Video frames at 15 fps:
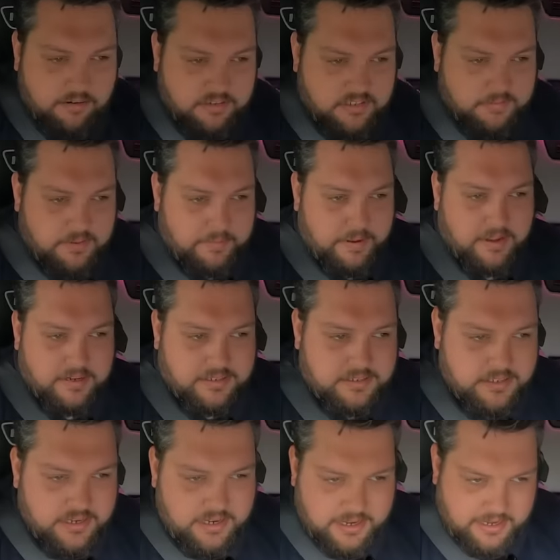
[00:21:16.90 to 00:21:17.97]
on some of the
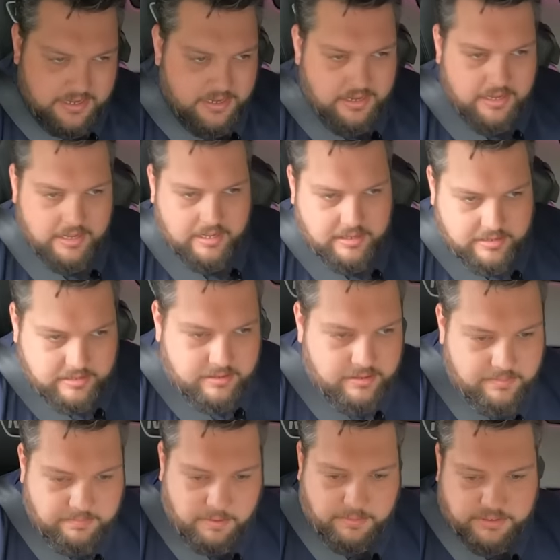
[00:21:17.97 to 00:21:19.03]
parts,
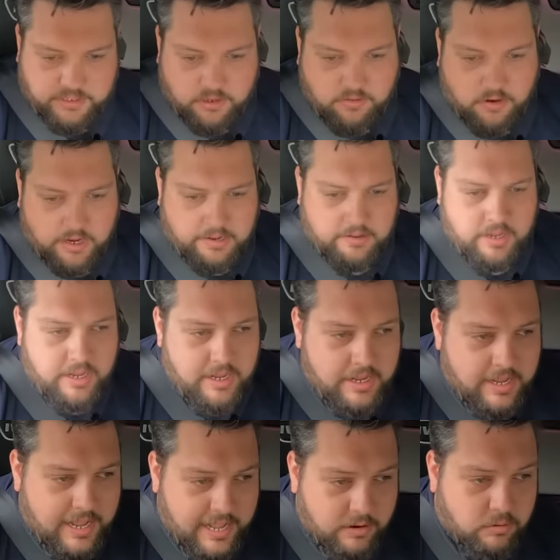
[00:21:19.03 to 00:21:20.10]
but we should all right.
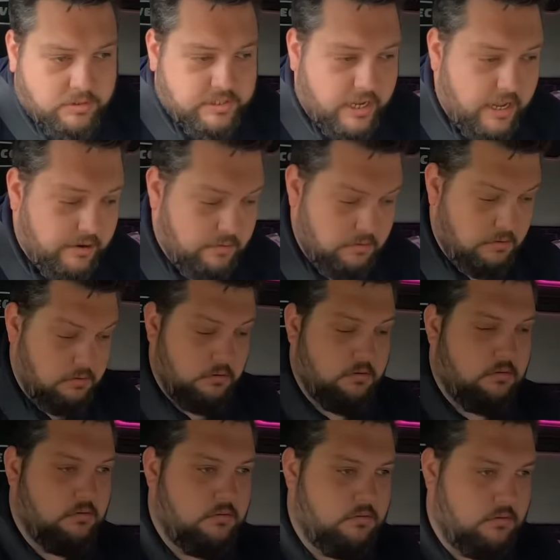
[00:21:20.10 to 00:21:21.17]
And also,
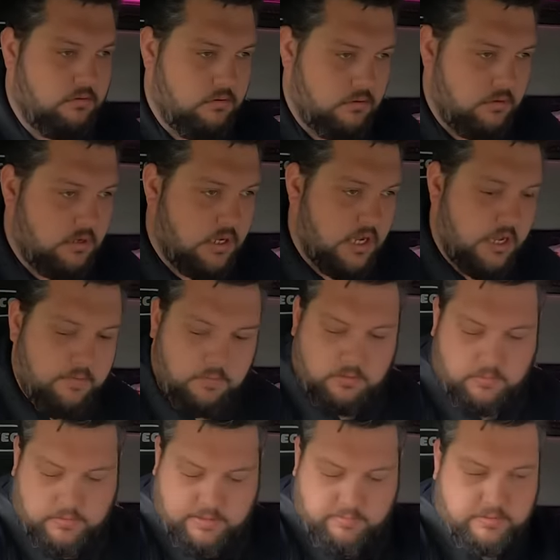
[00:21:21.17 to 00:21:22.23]
I wonder
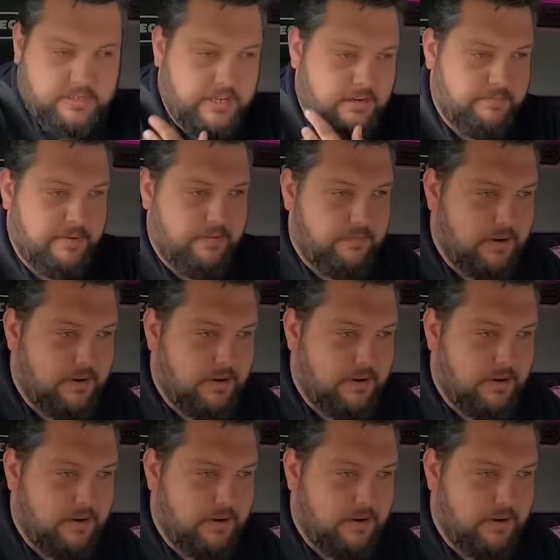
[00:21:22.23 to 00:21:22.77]
what that was then, a bit of